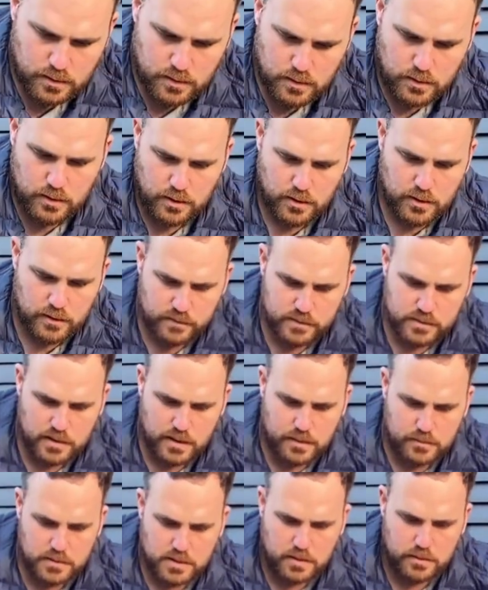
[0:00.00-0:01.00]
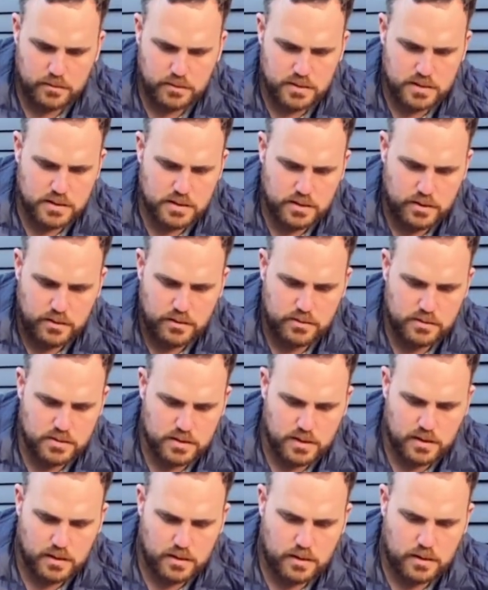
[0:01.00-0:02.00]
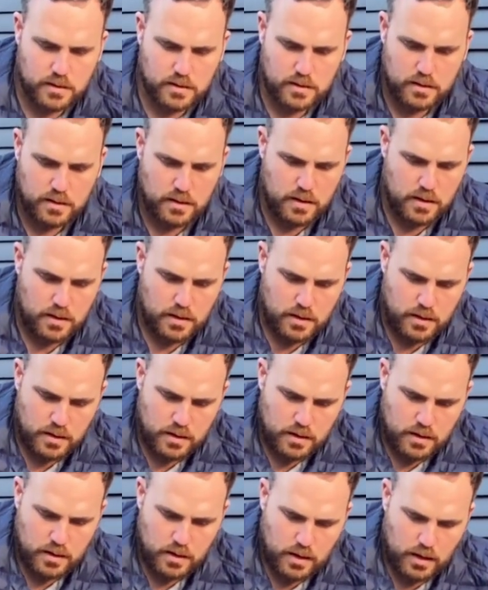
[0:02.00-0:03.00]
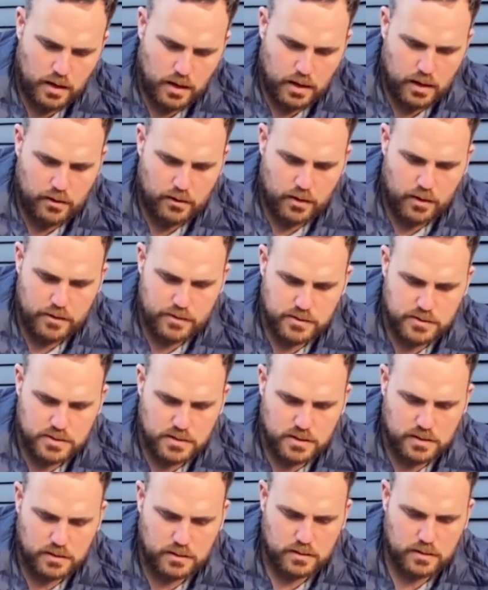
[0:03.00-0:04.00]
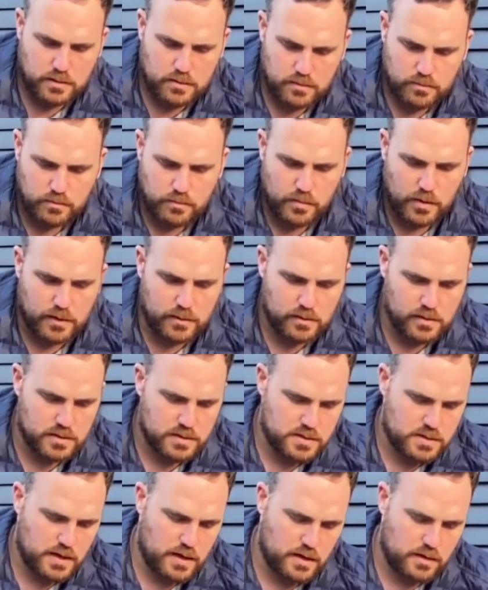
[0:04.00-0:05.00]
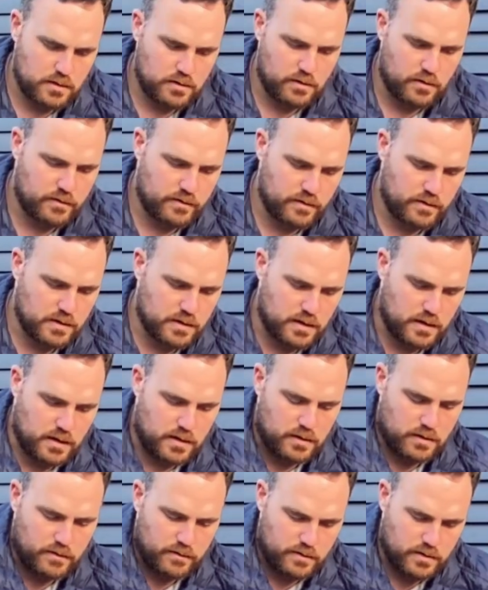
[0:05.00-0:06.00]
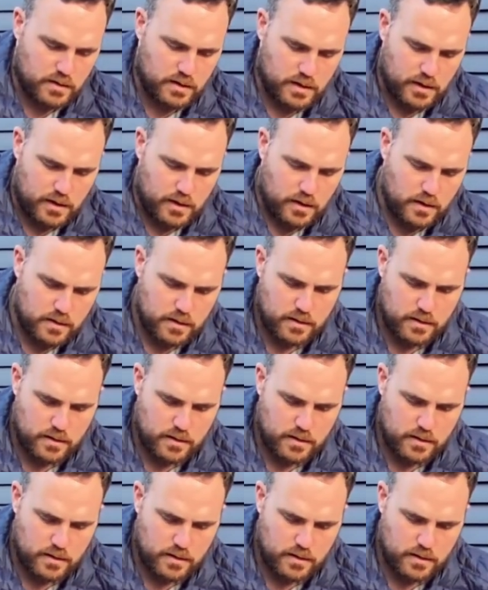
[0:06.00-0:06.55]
A lot of times I would just use a air hose and blow the sand off at the end of the day.